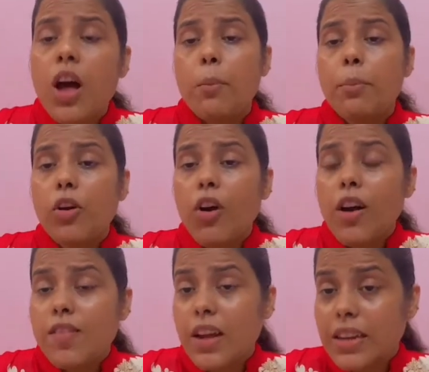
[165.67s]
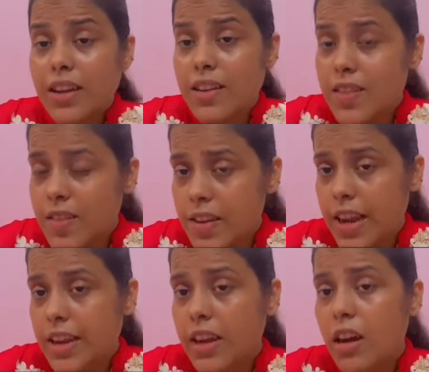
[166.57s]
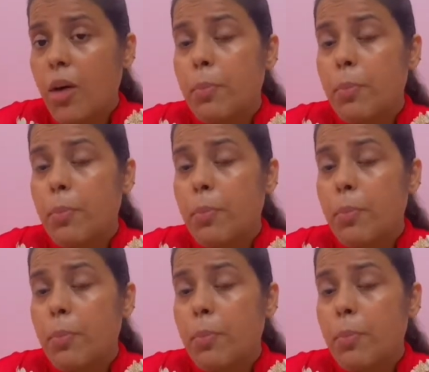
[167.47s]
because it is steadier,